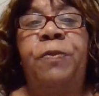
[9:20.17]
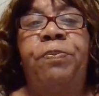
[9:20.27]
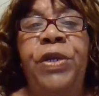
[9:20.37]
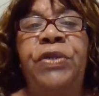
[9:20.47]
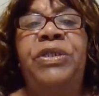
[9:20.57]

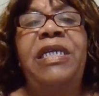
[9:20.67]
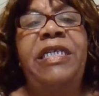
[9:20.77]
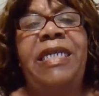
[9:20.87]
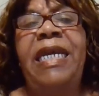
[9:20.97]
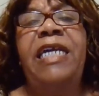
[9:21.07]

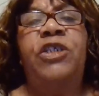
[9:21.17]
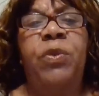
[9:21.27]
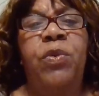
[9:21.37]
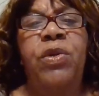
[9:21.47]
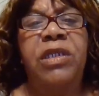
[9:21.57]
spiritually dead
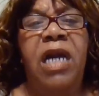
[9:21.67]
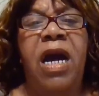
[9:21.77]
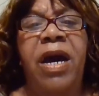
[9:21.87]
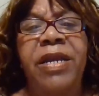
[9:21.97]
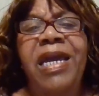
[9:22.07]
toward
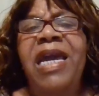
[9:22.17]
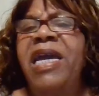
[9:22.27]
God.